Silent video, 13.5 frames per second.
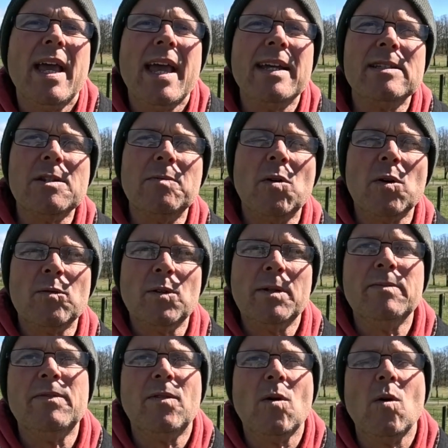and some more
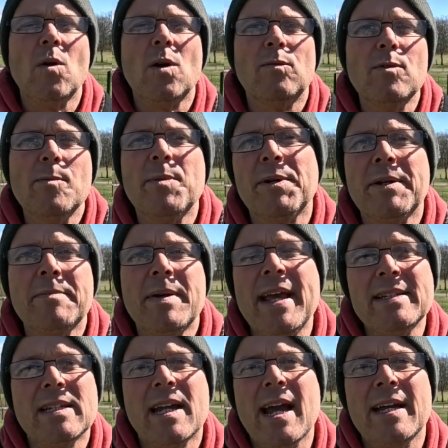room for Rupert and May
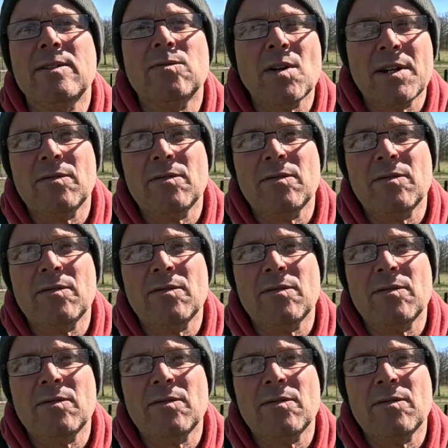to kind of run